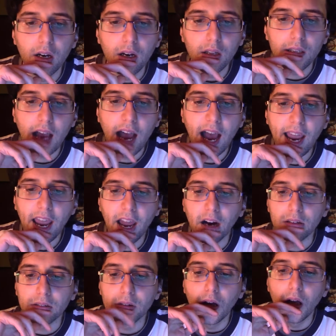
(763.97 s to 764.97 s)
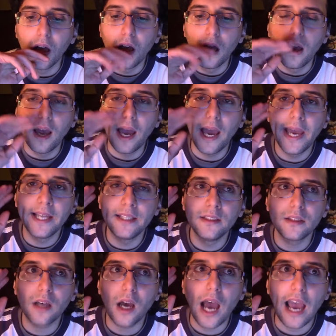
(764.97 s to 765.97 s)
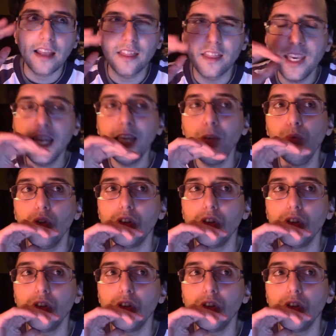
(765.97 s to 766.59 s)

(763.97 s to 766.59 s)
high hell. And I think